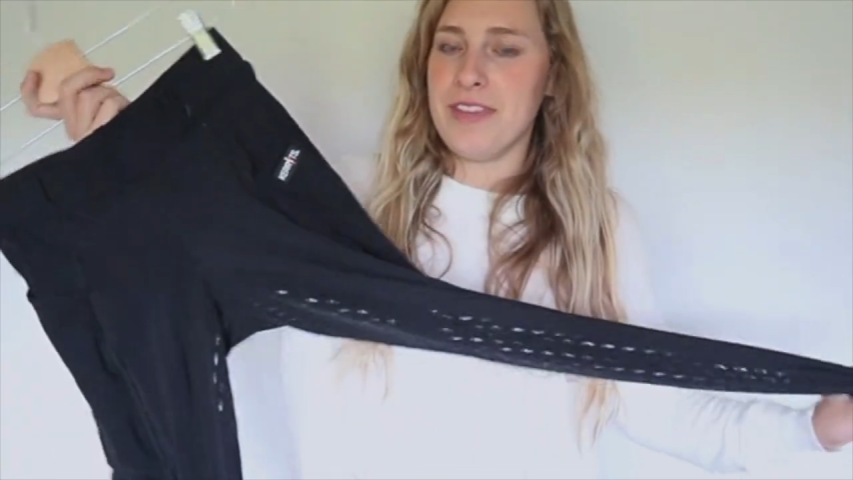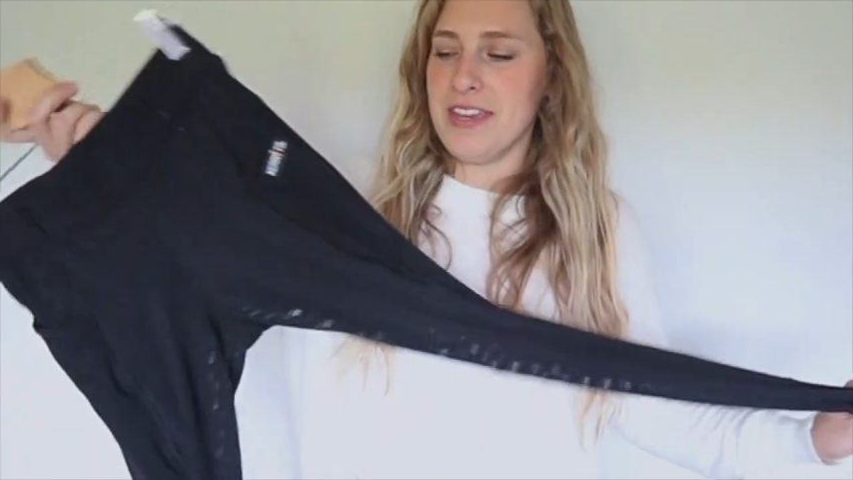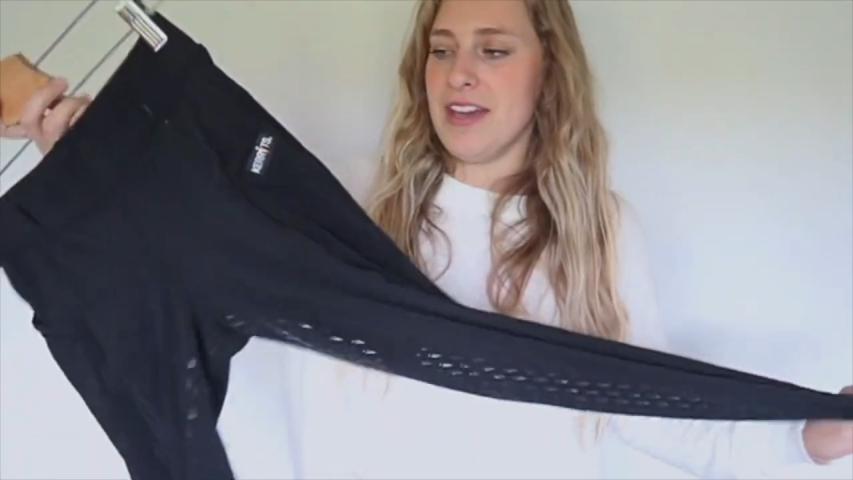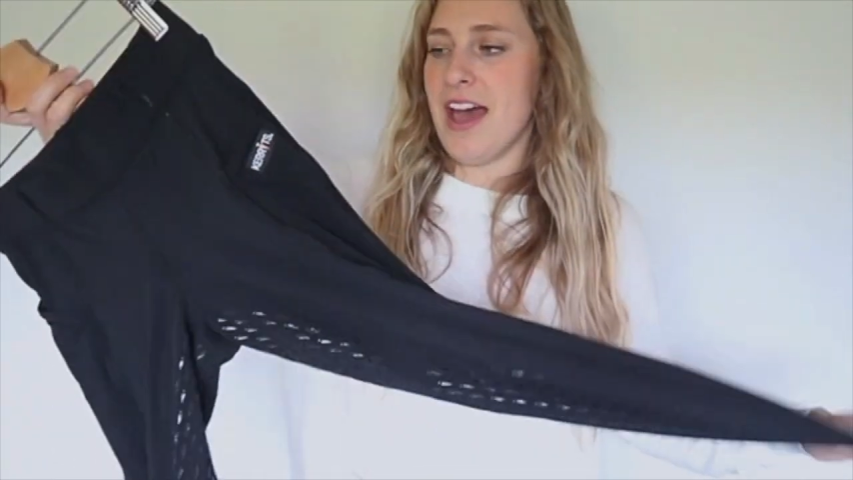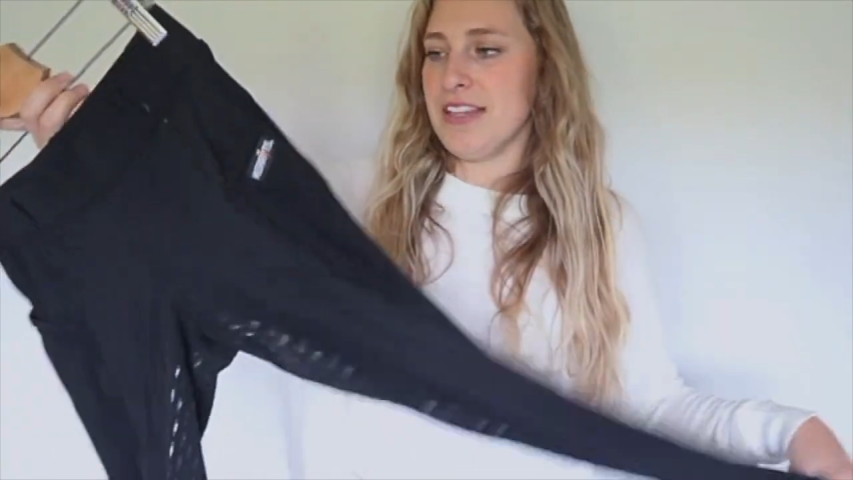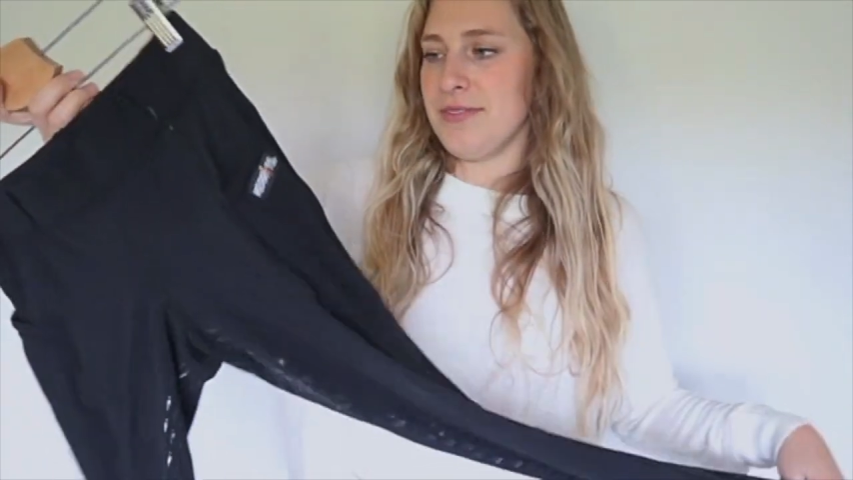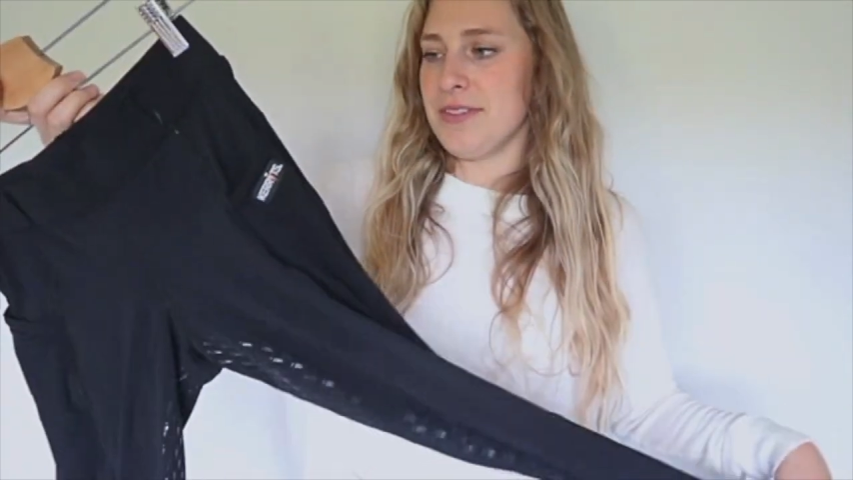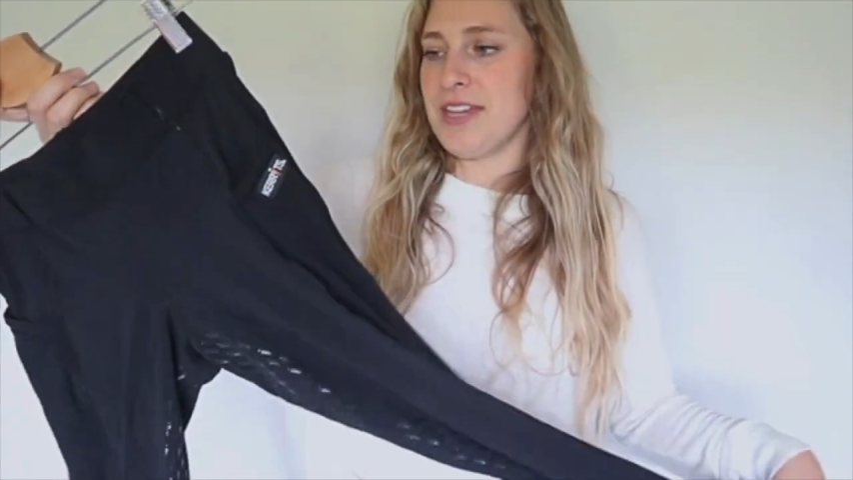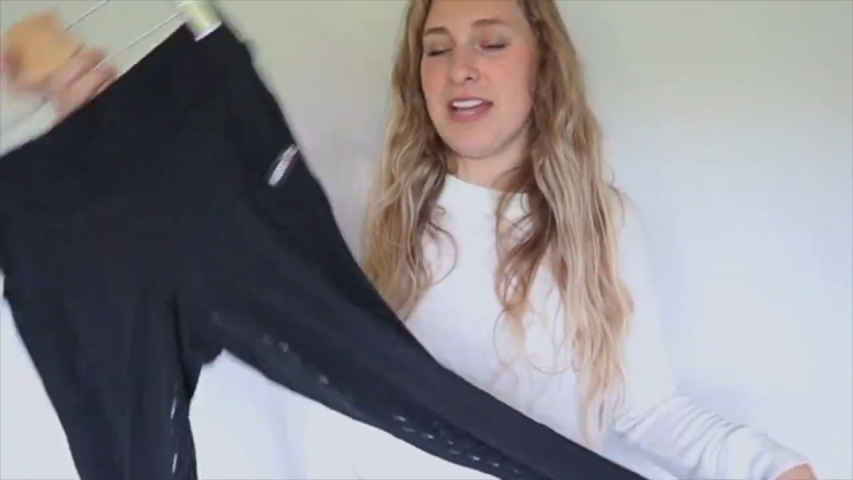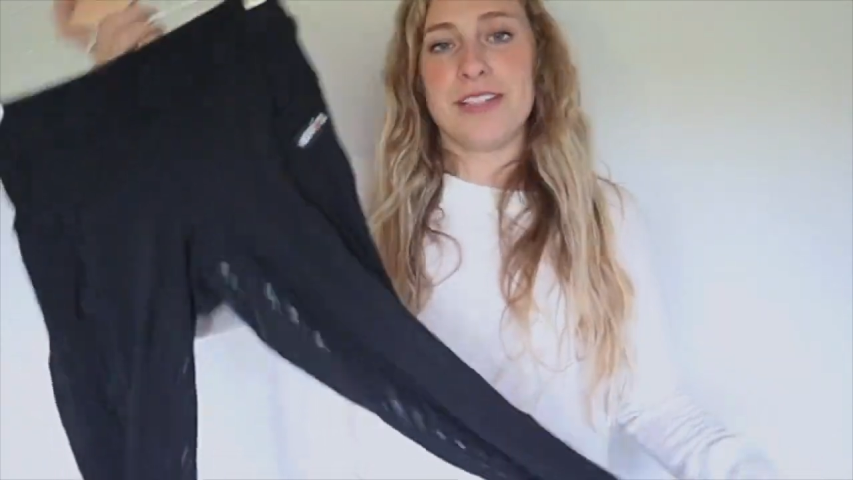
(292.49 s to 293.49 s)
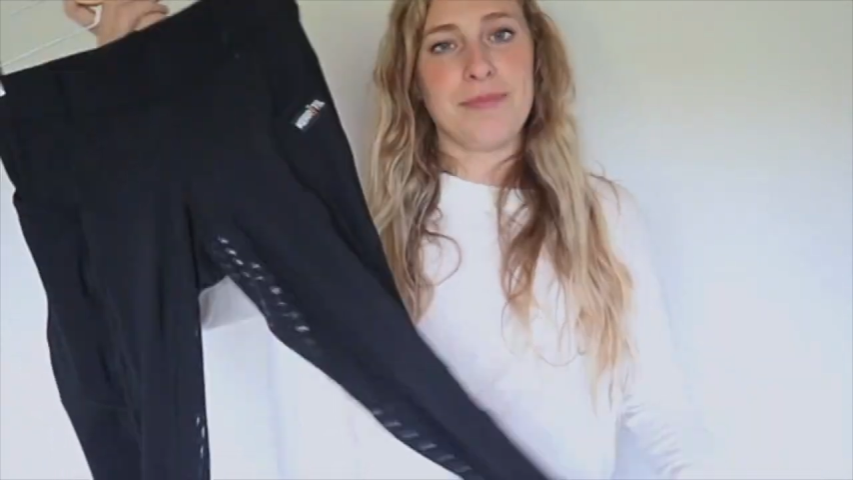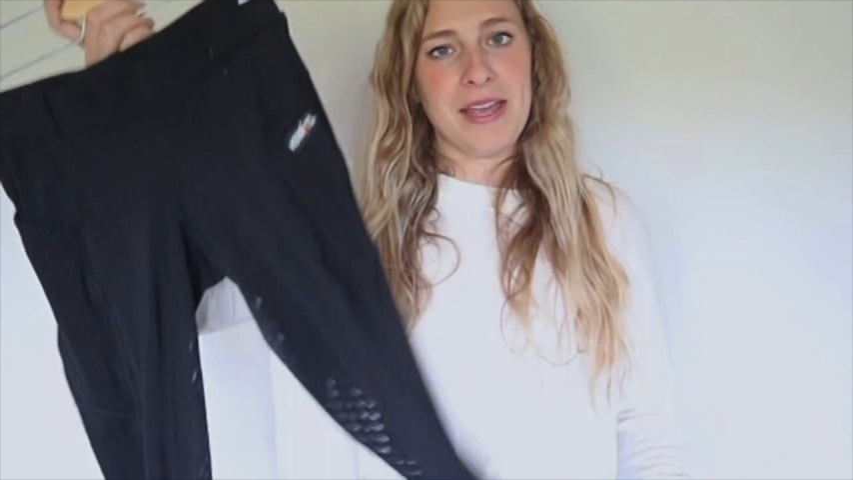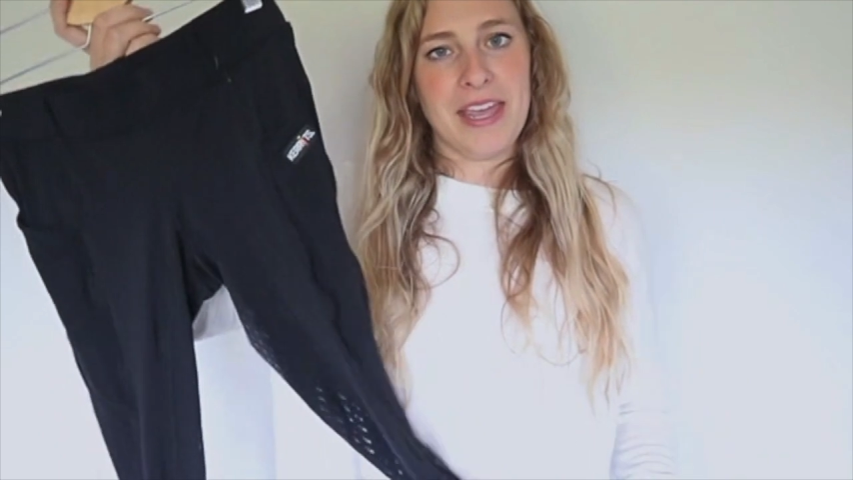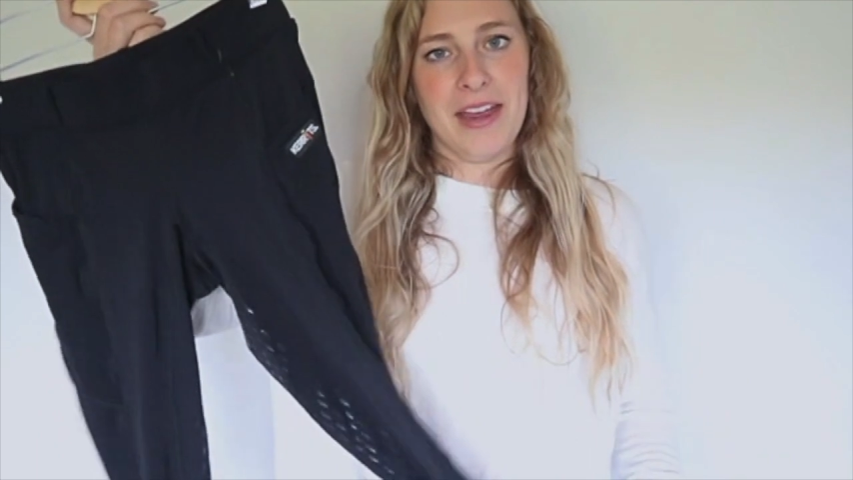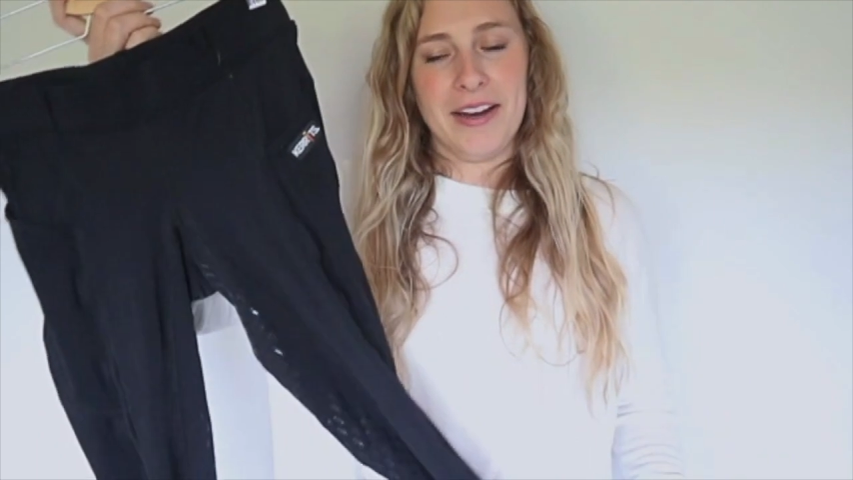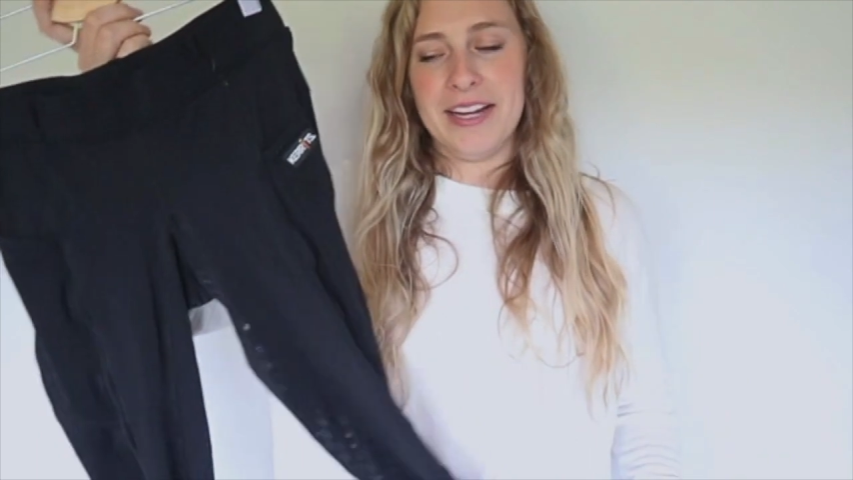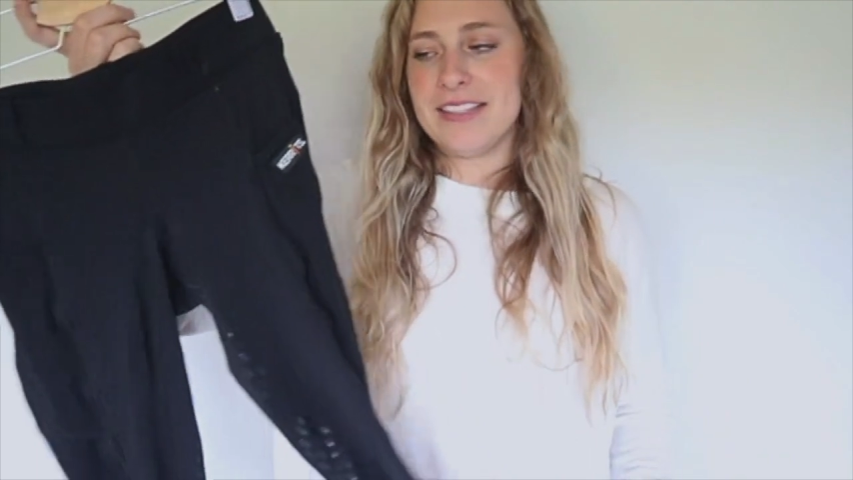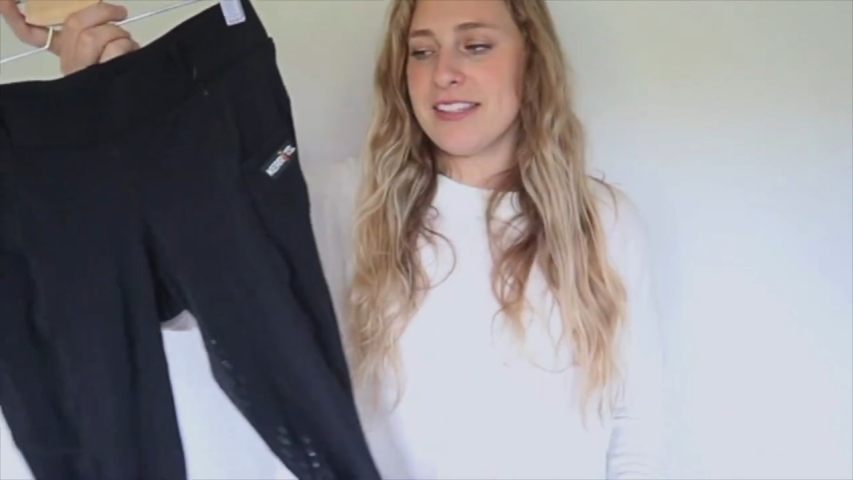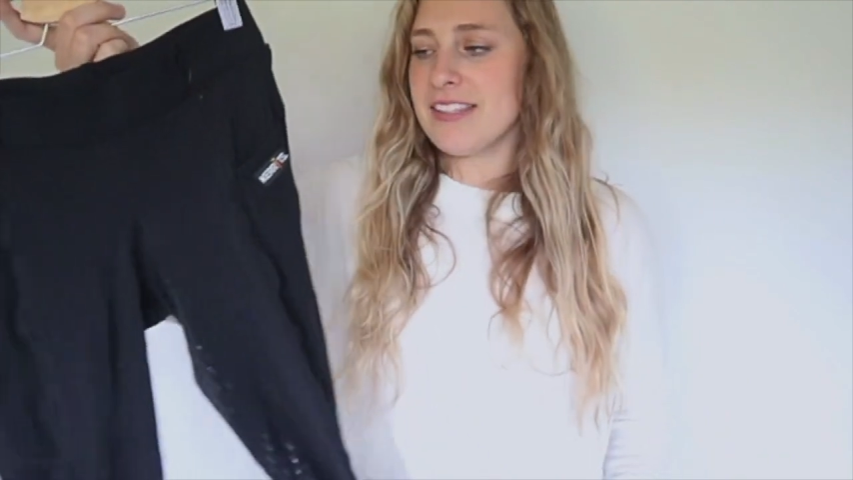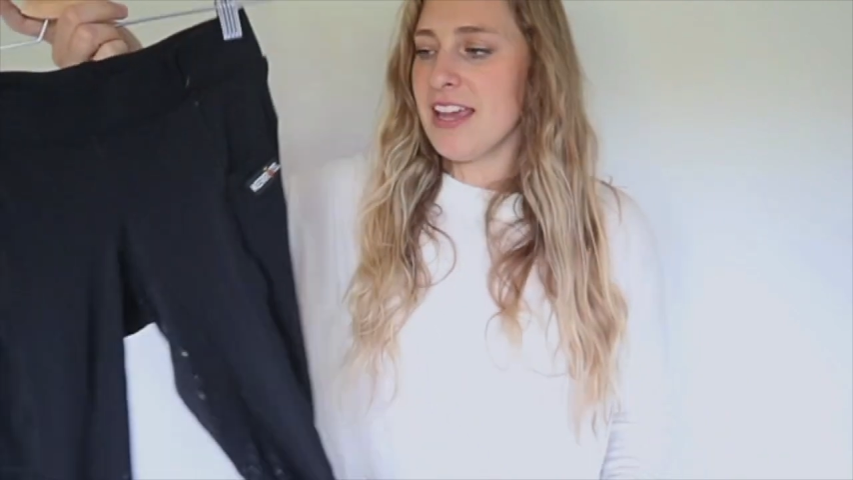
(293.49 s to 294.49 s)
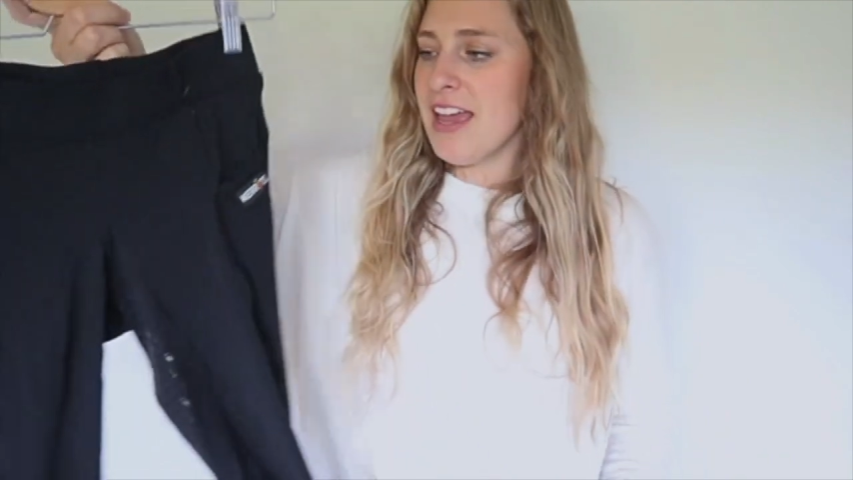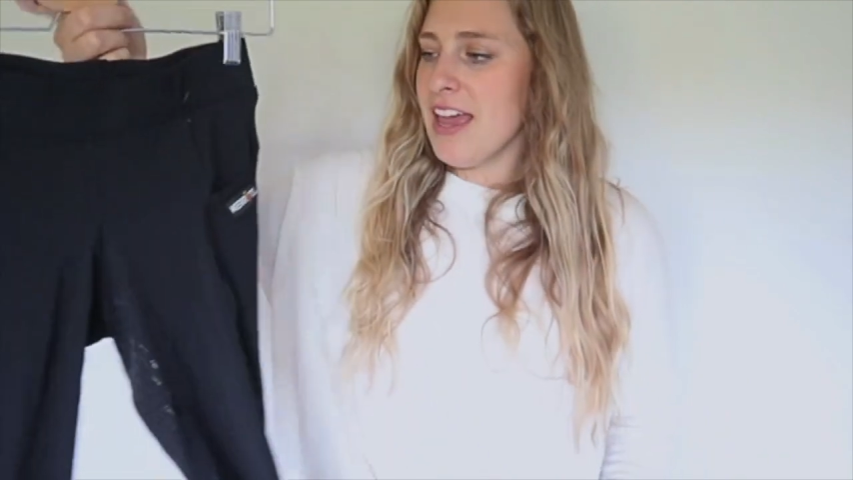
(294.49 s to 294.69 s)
the Ice Fill Tights by Carrots.